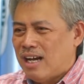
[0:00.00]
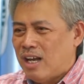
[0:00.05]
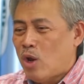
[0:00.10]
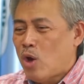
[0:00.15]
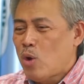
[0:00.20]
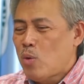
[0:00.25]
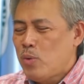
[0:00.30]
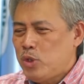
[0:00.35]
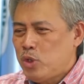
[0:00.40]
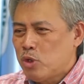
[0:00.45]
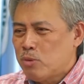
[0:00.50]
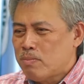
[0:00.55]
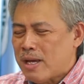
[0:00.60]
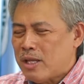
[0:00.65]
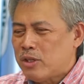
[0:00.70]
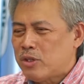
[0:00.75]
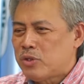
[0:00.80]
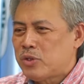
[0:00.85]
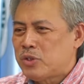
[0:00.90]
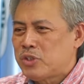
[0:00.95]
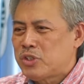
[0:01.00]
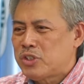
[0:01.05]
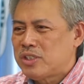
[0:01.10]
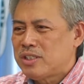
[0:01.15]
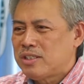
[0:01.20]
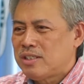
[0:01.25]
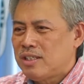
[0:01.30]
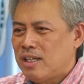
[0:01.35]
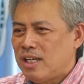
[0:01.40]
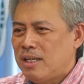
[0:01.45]
Along with your
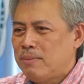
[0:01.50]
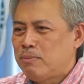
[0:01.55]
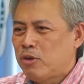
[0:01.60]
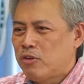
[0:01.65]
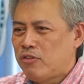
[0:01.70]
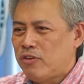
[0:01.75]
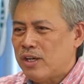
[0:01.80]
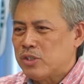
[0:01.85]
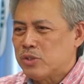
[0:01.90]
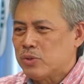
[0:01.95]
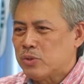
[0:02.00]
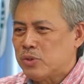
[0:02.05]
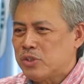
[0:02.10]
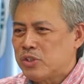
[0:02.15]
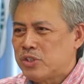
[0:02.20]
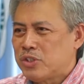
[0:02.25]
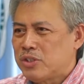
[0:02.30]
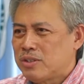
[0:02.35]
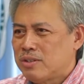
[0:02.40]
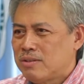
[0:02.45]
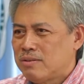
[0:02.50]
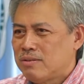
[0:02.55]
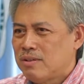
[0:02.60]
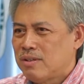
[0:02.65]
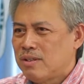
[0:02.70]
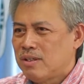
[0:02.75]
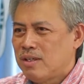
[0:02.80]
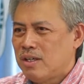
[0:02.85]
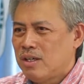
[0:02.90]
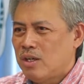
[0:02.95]
mentors and professors,
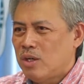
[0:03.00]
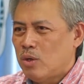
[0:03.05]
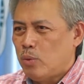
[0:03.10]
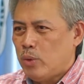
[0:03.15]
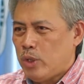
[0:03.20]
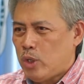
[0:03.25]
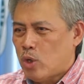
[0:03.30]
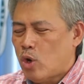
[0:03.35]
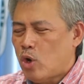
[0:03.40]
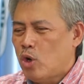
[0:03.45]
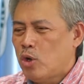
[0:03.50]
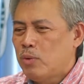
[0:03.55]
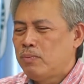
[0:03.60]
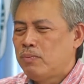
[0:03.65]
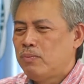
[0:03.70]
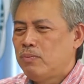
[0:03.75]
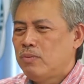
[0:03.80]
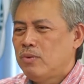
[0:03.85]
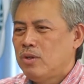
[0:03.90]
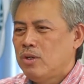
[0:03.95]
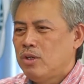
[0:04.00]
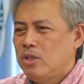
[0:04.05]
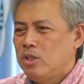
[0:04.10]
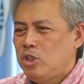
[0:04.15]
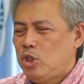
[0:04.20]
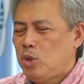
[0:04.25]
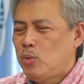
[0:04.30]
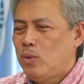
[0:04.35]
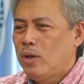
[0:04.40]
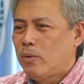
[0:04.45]
we hope
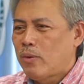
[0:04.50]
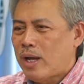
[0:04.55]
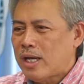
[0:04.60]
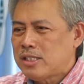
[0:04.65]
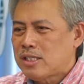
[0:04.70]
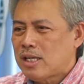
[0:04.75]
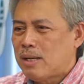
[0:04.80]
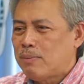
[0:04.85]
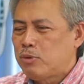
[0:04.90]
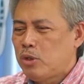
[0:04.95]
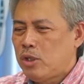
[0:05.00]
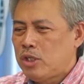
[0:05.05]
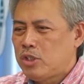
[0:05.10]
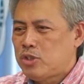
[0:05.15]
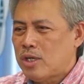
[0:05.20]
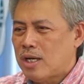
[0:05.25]
you will rise up to the